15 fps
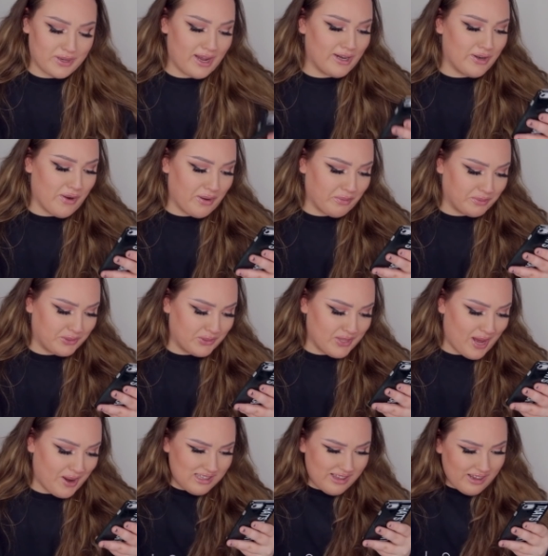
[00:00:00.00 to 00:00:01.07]
Okay, no, I won't do
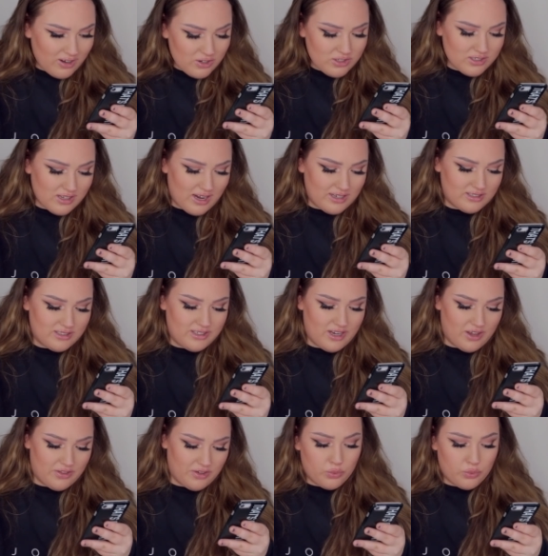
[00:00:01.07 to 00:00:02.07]
that. There Slides the Other.